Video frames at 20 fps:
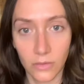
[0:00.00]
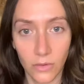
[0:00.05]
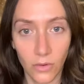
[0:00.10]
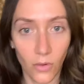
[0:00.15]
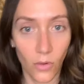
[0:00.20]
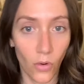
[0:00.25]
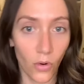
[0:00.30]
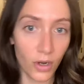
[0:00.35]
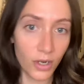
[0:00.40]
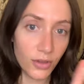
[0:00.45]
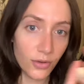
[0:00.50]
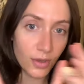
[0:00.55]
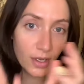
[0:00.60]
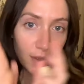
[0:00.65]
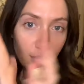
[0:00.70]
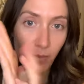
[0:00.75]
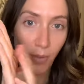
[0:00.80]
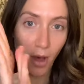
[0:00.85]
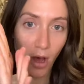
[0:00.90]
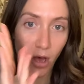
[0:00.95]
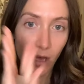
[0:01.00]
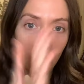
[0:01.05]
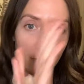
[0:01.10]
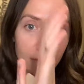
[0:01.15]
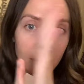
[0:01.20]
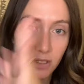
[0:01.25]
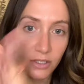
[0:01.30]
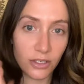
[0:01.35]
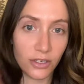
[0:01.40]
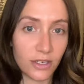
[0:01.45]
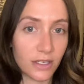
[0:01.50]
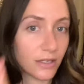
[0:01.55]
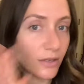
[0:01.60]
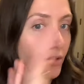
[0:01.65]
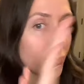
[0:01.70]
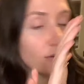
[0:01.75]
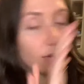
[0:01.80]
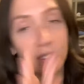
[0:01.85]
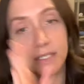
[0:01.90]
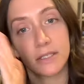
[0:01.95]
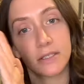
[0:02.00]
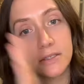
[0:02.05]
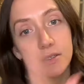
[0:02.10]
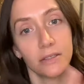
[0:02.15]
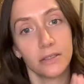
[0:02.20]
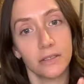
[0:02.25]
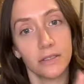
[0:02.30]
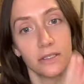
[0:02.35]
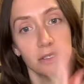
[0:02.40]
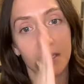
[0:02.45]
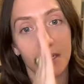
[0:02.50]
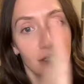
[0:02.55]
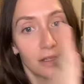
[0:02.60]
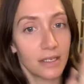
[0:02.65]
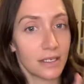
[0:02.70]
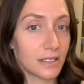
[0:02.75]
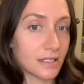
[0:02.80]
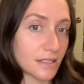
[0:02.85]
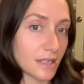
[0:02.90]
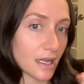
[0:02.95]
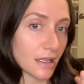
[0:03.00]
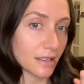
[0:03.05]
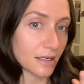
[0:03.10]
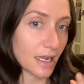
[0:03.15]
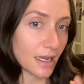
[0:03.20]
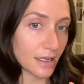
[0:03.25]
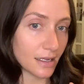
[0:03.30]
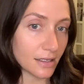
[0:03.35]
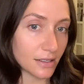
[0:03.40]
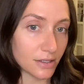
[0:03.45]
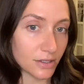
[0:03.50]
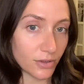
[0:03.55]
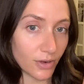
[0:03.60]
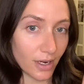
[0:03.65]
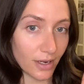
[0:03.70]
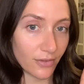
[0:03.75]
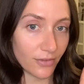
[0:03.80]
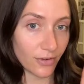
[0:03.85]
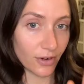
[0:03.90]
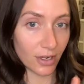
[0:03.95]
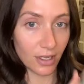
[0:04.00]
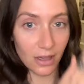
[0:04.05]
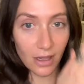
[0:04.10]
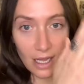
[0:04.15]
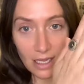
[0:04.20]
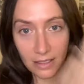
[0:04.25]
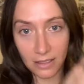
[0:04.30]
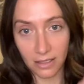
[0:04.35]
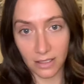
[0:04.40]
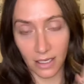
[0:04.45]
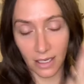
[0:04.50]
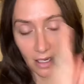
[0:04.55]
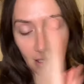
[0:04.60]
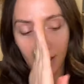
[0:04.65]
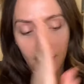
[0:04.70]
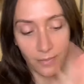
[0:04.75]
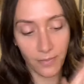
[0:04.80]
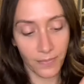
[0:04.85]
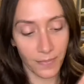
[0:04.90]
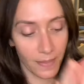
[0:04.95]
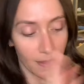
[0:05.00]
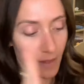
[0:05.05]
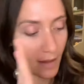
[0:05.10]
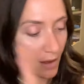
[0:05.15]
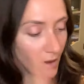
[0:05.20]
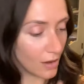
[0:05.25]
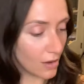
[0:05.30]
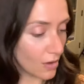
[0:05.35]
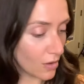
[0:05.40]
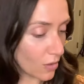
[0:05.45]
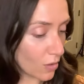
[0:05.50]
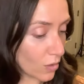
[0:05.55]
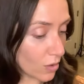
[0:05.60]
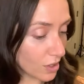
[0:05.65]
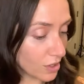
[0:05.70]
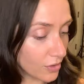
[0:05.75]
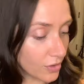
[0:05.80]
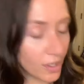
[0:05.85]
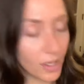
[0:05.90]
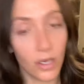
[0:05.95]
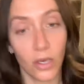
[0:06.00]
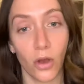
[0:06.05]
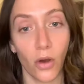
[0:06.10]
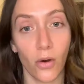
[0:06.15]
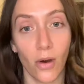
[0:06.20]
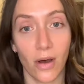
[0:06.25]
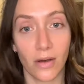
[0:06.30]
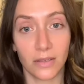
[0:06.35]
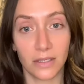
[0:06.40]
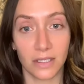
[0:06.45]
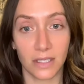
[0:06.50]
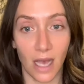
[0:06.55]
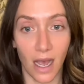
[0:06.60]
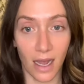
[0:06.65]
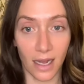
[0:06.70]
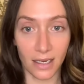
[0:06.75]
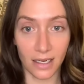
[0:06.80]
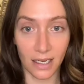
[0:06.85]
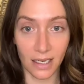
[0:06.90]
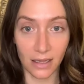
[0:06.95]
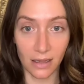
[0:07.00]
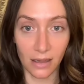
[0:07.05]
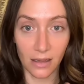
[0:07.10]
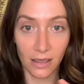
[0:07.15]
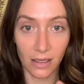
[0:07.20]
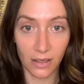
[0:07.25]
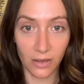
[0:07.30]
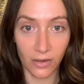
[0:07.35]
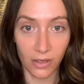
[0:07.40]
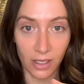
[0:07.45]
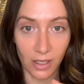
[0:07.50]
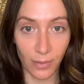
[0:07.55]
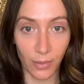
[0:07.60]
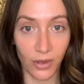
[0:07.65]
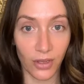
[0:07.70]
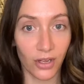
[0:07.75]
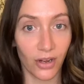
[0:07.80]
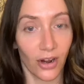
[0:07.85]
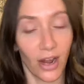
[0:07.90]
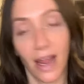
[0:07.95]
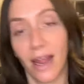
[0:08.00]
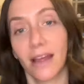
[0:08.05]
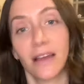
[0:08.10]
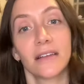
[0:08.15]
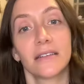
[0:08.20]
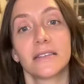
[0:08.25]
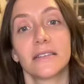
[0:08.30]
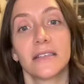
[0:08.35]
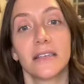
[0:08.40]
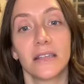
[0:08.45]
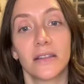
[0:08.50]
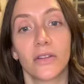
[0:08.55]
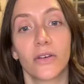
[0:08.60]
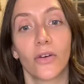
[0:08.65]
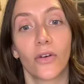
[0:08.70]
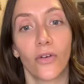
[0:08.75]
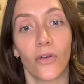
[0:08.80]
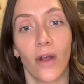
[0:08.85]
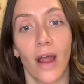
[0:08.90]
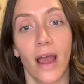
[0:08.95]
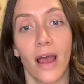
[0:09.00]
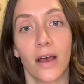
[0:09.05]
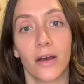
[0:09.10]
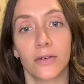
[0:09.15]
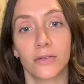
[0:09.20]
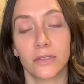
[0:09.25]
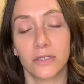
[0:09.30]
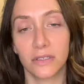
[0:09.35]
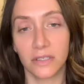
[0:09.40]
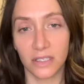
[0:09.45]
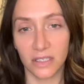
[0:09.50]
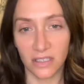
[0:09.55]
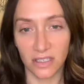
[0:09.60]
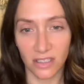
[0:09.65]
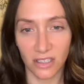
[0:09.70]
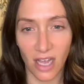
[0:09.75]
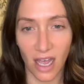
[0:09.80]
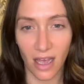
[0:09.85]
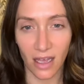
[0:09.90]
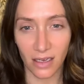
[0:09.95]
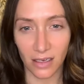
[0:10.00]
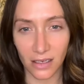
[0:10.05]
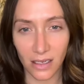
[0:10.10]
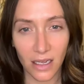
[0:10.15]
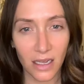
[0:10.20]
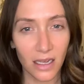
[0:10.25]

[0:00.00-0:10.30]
Or you can palm certain crystals, like this selenite is great for cleansing. Or you can go outside and literally put your hands in the ground to shed,